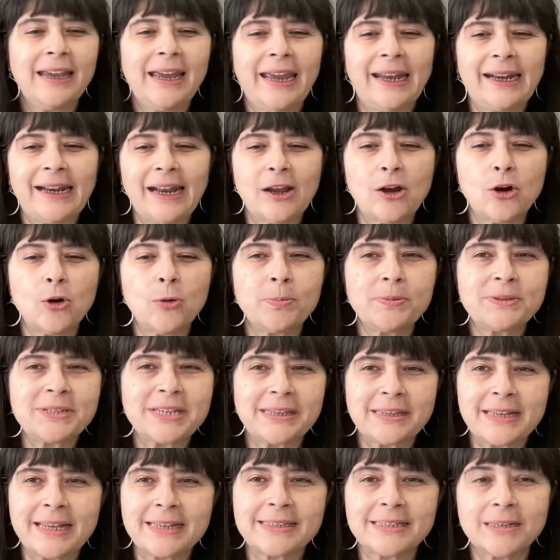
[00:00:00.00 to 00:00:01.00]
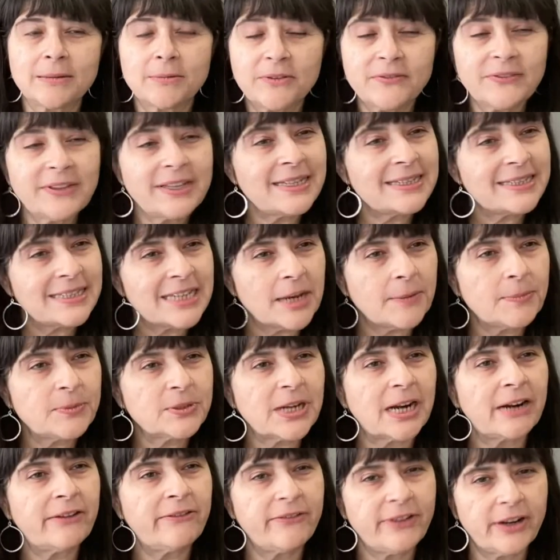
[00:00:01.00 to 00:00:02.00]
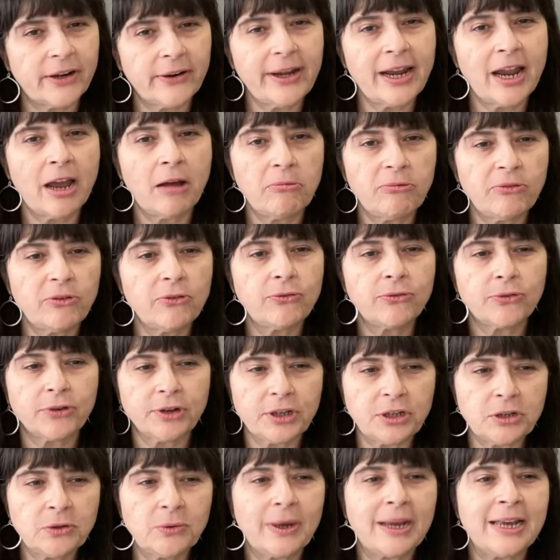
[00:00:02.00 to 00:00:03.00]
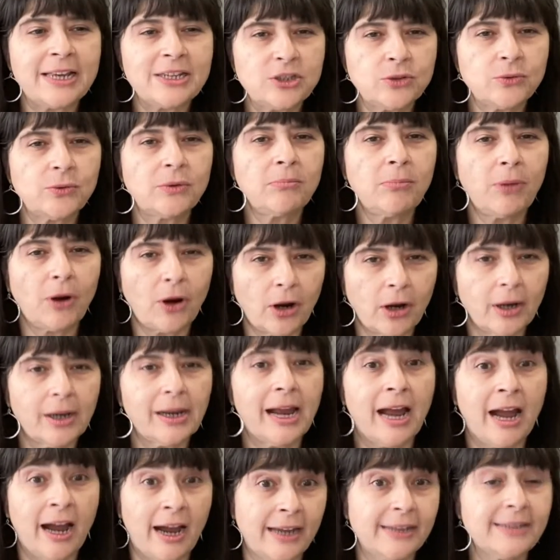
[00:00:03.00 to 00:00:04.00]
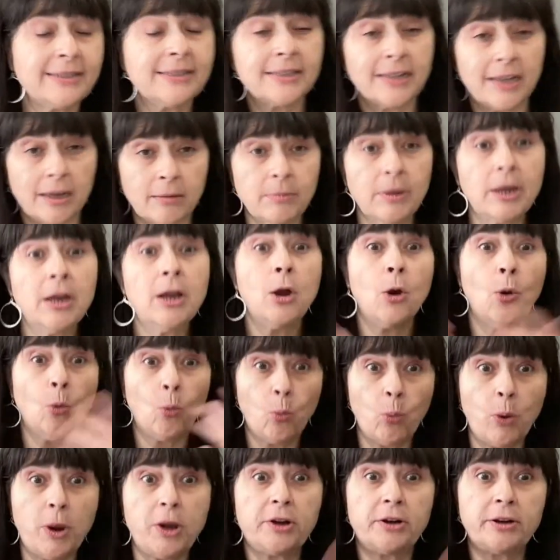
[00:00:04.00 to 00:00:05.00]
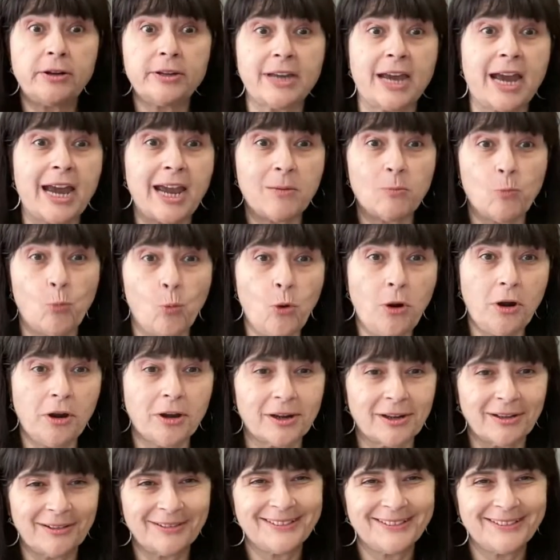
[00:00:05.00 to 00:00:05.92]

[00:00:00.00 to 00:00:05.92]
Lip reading: And I hope that some of these tips are very helpful for you as you embark on some wintertime work.